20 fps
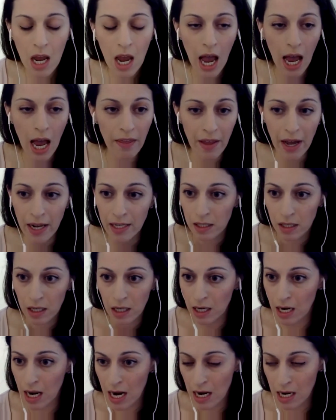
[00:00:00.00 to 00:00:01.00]
And that's
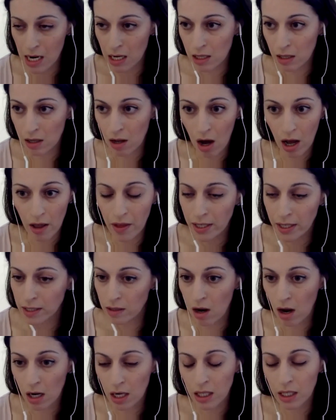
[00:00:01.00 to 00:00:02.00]
Canadian law, that's
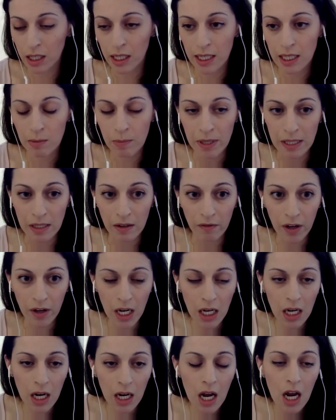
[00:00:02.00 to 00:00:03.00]
not clinic
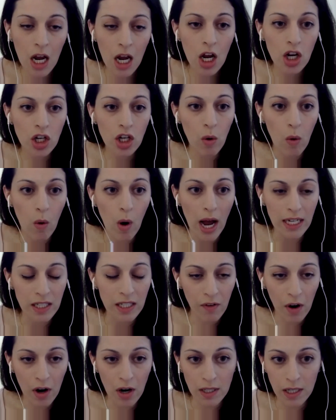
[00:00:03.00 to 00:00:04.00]
specific. So as
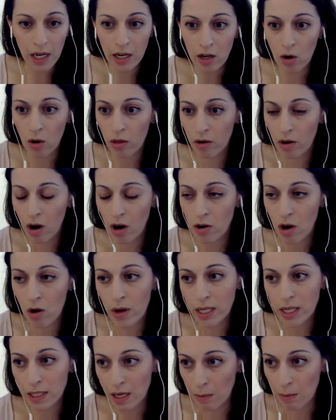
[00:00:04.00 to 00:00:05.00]
far as I know, there are no
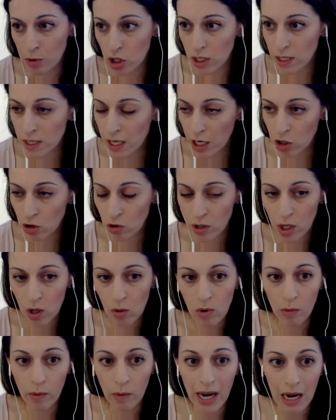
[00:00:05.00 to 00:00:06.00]
exceptions at Trio
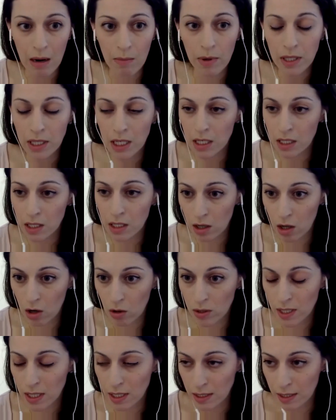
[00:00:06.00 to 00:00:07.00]
where we're able to
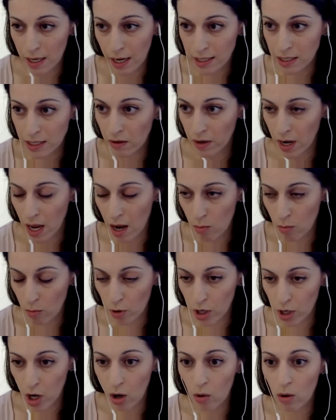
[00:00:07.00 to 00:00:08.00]
disclose the sex of an
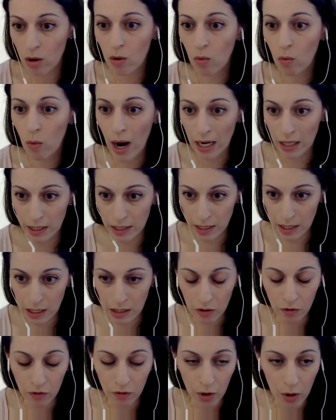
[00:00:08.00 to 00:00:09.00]
embryo while it's
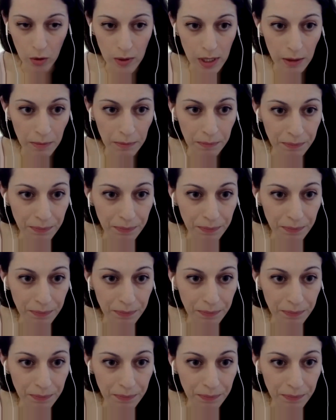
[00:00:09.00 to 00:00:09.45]
still frozen.